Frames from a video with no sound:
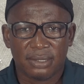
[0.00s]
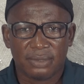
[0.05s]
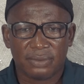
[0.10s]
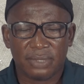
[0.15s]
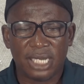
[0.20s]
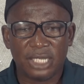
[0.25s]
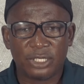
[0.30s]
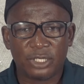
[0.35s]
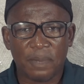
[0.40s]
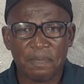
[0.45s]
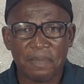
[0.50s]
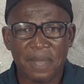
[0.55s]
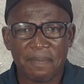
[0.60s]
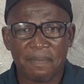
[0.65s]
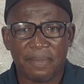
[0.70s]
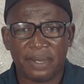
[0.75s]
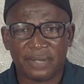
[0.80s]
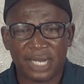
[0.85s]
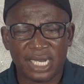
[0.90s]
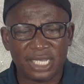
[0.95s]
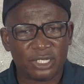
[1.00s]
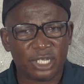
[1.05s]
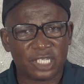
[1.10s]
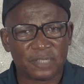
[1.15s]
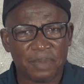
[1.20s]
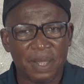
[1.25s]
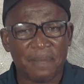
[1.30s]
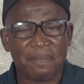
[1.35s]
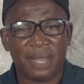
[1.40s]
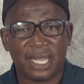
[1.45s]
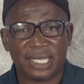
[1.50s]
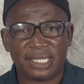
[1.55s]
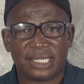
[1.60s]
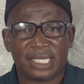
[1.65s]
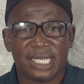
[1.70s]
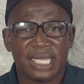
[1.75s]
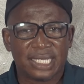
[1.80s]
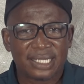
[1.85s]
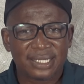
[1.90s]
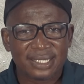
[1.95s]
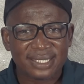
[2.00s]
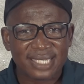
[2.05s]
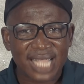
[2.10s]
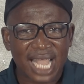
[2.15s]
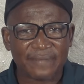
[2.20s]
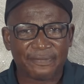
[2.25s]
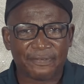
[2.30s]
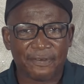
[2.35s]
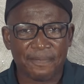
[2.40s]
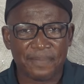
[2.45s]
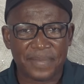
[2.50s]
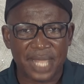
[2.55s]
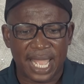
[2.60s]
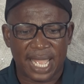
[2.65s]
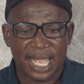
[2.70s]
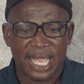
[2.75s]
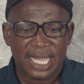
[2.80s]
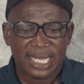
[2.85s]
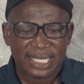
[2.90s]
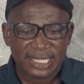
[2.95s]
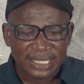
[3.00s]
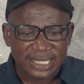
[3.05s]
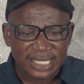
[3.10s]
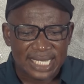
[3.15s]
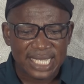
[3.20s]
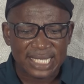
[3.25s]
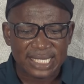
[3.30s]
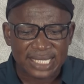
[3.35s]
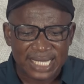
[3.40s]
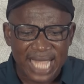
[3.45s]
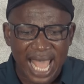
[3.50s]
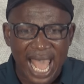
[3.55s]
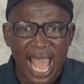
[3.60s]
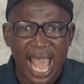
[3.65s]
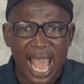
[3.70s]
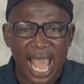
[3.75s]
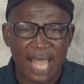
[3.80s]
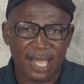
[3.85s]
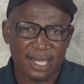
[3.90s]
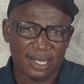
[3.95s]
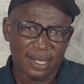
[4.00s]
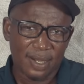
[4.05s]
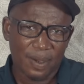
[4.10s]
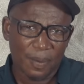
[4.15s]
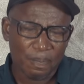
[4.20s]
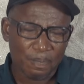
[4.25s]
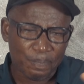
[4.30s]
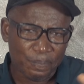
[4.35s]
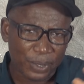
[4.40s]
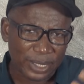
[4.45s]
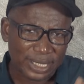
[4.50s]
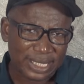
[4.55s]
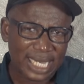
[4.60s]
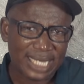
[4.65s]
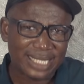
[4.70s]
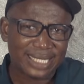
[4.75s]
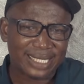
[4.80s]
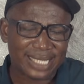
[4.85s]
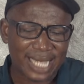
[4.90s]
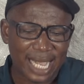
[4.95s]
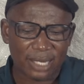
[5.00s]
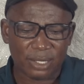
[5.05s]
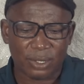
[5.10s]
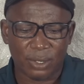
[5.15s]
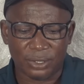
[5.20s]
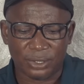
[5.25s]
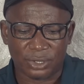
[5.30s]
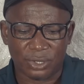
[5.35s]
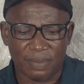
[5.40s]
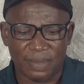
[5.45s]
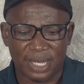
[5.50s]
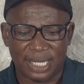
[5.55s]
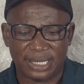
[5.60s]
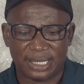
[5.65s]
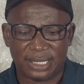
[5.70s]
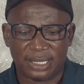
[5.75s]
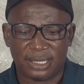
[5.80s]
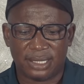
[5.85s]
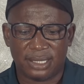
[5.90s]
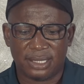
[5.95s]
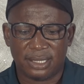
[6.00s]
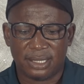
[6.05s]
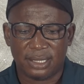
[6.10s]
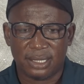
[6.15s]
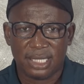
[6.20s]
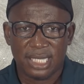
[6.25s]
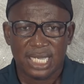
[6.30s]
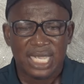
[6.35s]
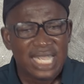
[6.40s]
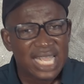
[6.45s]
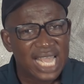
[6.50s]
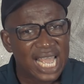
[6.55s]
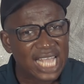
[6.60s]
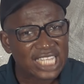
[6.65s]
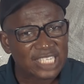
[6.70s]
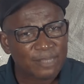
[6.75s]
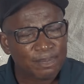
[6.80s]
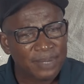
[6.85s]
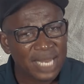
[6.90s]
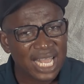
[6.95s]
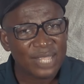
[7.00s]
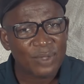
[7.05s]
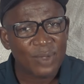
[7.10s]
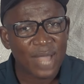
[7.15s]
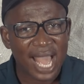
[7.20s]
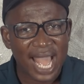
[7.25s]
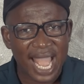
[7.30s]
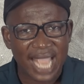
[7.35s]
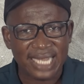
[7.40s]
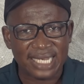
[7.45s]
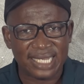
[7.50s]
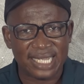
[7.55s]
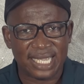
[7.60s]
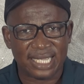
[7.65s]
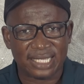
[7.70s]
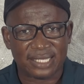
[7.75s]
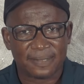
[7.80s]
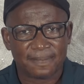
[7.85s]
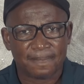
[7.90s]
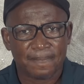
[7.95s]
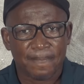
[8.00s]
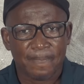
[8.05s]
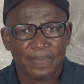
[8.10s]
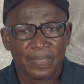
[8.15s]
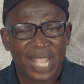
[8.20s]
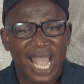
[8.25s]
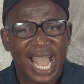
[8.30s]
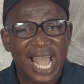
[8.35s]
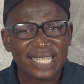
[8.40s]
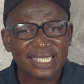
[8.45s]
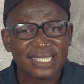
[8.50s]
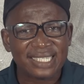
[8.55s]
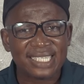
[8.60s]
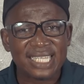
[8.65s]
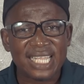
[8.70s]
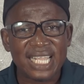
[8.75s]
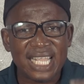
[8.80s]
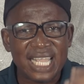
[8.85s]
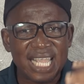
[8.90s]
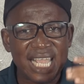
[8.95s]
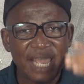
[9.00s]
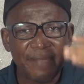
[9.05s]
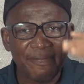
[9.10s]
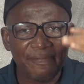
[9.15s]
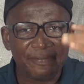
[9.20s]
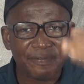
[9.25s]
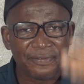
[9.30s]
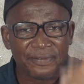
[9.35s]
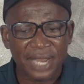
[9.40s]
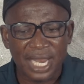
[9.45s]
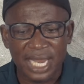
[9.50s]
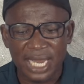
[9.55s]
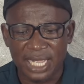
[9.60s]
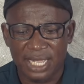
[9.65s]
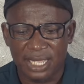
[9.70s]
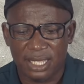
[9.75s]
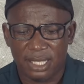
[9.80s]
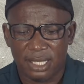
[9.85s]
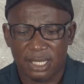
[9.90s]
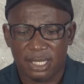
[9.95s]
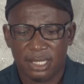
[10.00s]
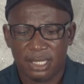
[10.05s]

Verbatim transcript: Religious members. Start from there. These are potential customers. Explain your ideas and see if really